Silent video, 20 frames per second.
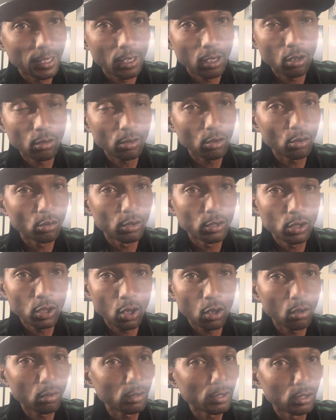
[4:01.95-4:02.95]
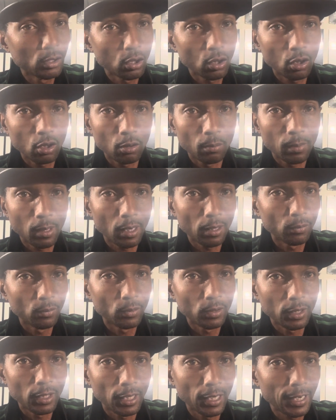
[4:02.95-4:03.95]
I only talk about it
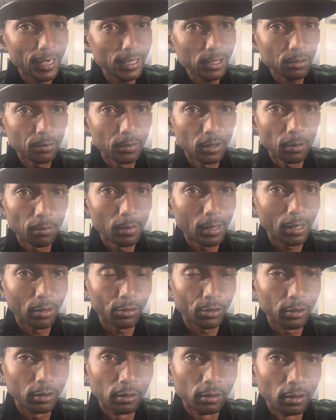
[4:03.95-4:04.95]
when they ask me about it.